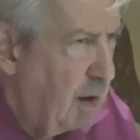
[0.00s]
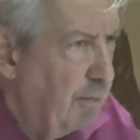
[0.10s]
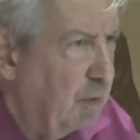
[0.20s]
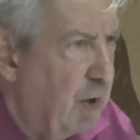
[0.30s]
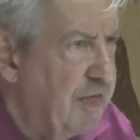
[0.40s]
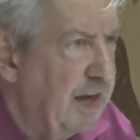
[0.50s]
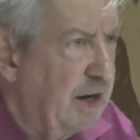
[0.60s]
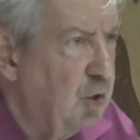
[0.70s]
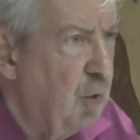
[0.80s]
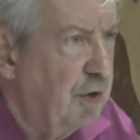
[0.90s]
But one thing
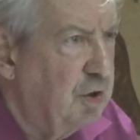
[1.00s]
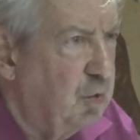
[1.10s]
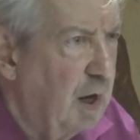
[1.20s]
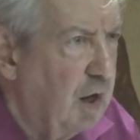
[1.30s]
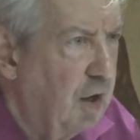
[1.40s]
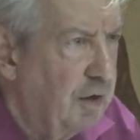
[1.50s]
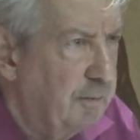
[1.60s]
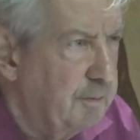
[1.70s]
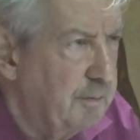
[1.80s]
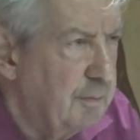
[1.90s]
I do want to dwell on,
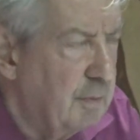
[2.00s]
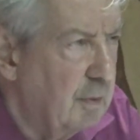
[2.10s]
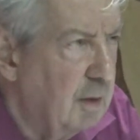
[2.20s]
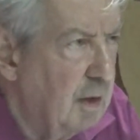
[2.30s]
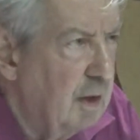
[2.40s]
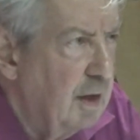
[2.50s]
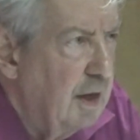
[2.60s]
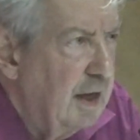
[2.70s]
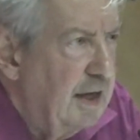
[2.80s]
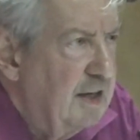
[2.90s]

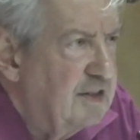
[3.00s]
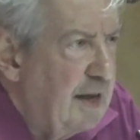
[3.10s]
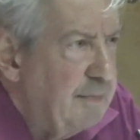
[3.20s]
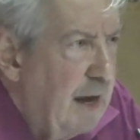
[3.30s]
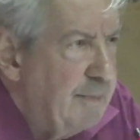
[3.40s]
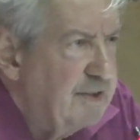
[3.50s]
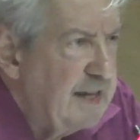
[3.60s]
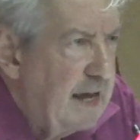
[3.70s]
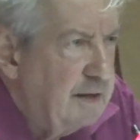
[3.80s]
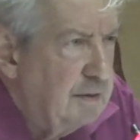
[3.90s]
it is sometimes
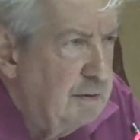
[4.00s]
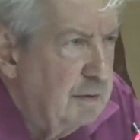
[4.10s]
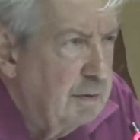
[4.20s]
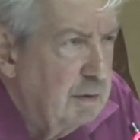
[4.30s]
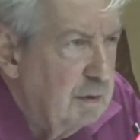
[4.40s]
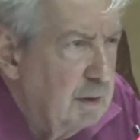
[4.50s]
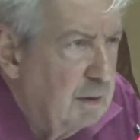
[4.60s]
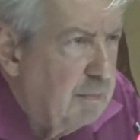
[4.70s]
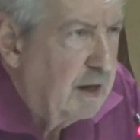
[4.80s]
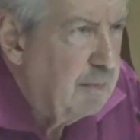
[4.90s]
said
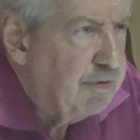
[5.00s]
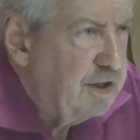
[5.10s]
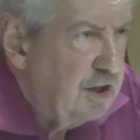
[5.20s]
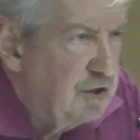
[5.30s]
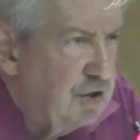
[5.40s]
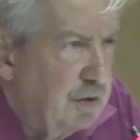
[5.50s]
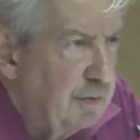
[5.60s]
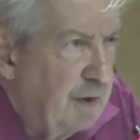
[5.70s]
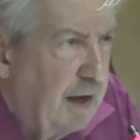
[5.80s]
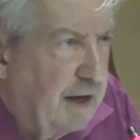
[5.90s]
by the British
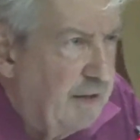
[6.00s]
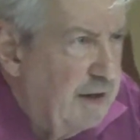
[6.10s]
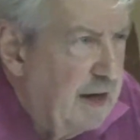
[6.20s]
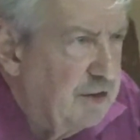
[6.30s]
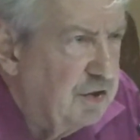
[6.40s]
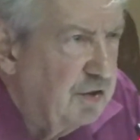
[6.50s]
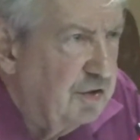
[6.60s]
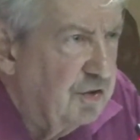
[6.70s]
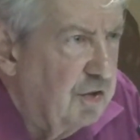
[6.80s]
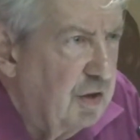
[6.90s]
and other
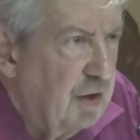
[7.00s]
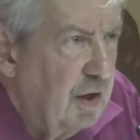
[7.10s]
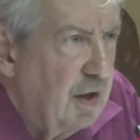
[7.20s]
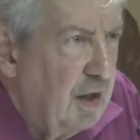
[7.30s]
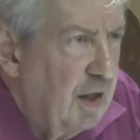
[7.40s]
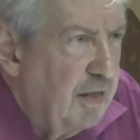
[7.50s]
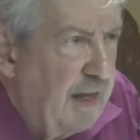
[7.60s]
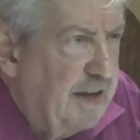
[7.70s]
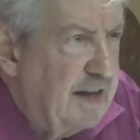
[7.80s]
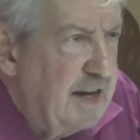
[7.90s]
nations
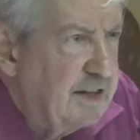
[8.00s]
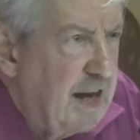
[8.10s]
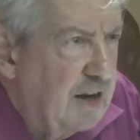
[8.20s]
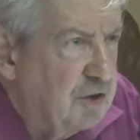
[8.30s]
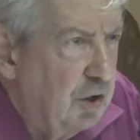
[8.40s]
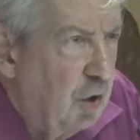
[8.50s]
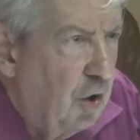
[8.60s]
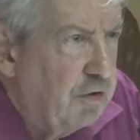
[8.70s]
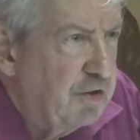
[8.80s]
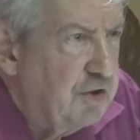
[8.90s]
that in international
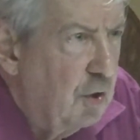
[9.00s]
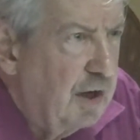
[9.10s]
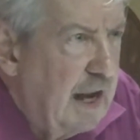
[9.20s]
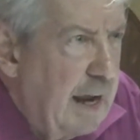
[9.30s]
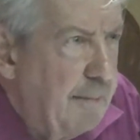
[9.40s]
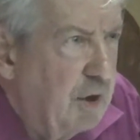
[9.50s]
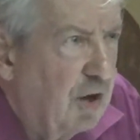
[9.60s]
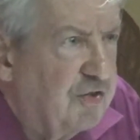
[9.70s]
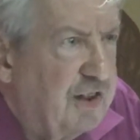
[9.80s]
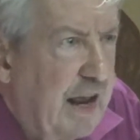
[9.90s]
law there is no claim
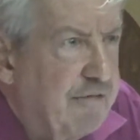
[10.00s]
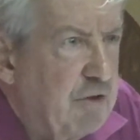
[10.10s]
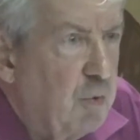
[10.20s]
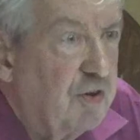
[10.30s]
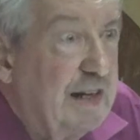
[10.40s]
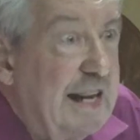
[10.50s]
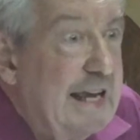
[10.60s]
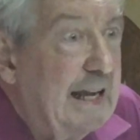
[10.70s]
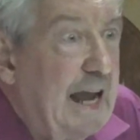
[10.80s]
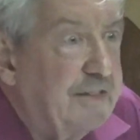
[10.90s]
because slavery was
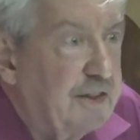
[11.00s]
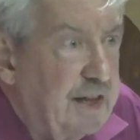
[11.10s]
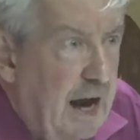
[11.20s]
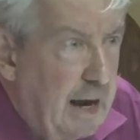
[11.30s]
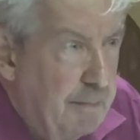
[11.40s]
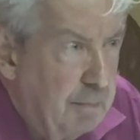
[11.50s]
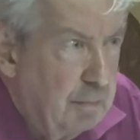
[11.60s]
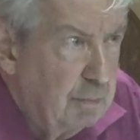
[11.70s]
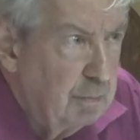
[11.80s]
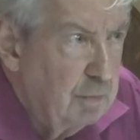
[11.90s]
legal at the time.
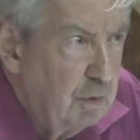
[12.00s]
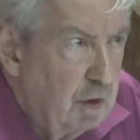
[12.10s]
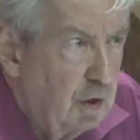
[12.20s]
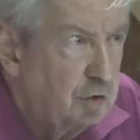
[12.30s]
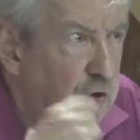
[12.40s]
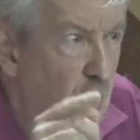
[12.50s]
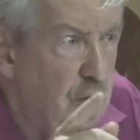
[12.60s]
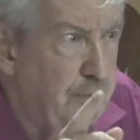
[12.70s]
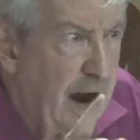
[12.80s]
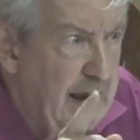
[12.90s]

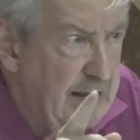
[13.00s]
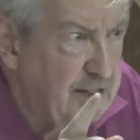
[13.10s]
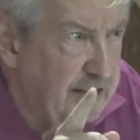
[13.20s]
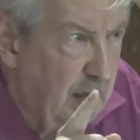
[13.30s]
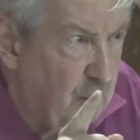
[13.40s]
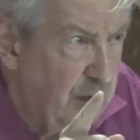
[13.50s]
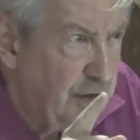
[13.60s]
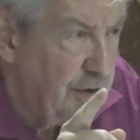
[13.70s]
Don't buy into that one.